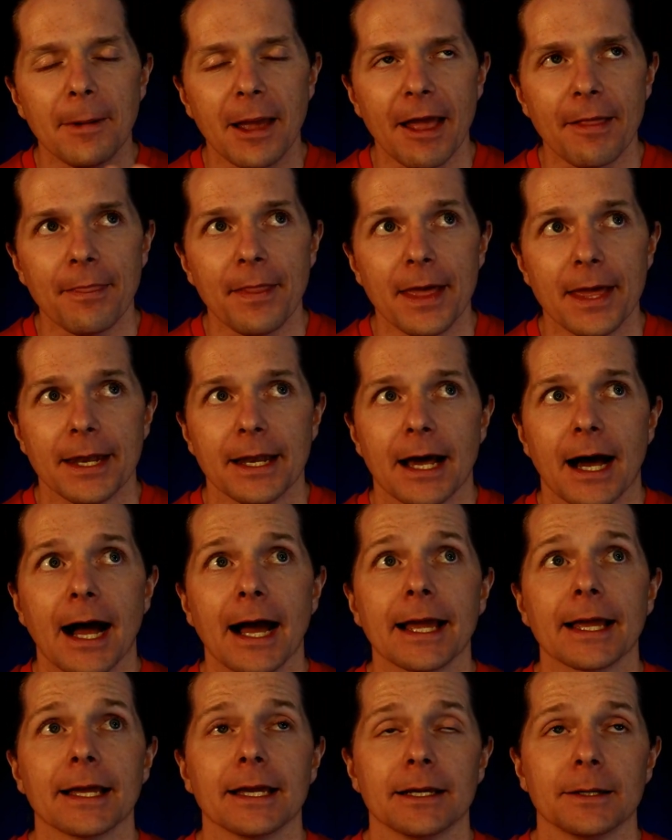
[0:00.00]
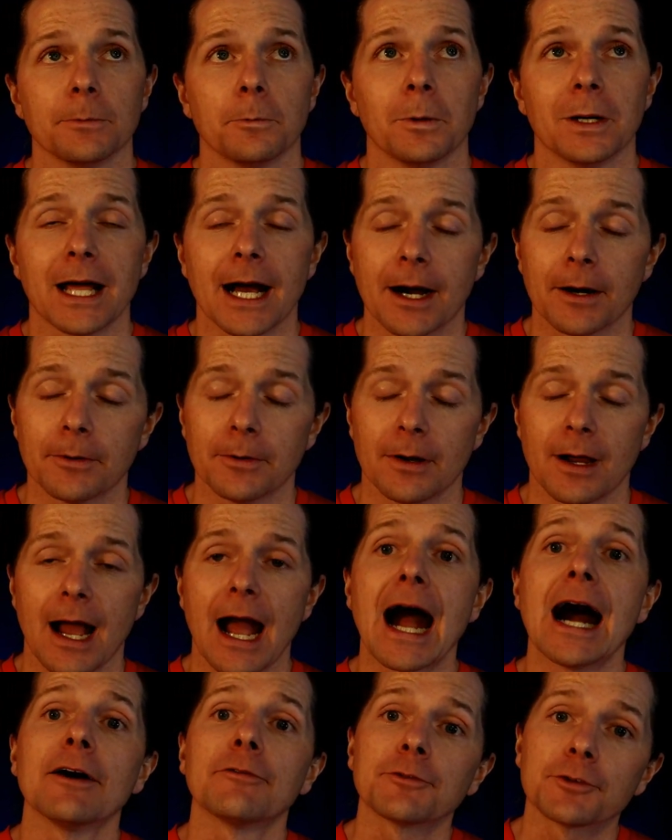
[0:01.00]
And then I went out
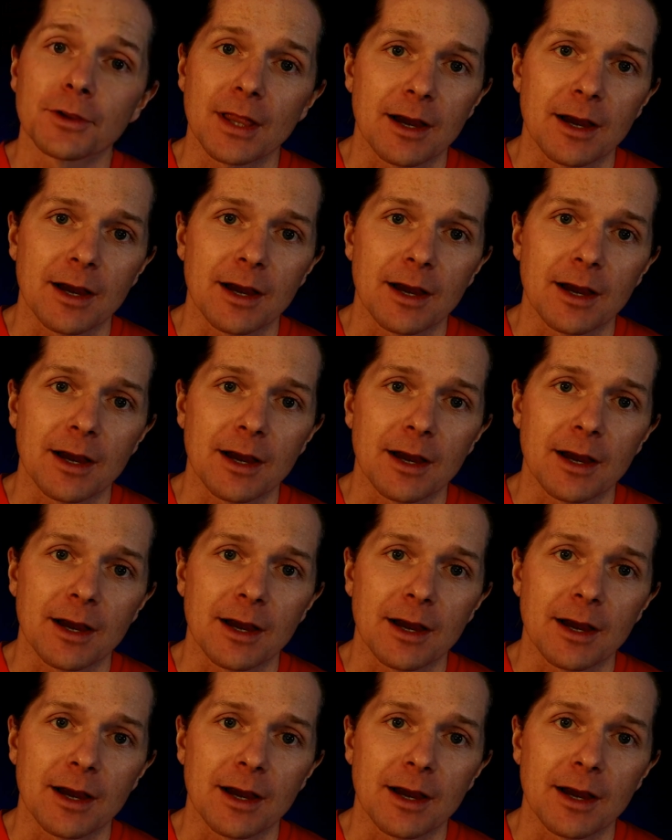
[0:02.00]
after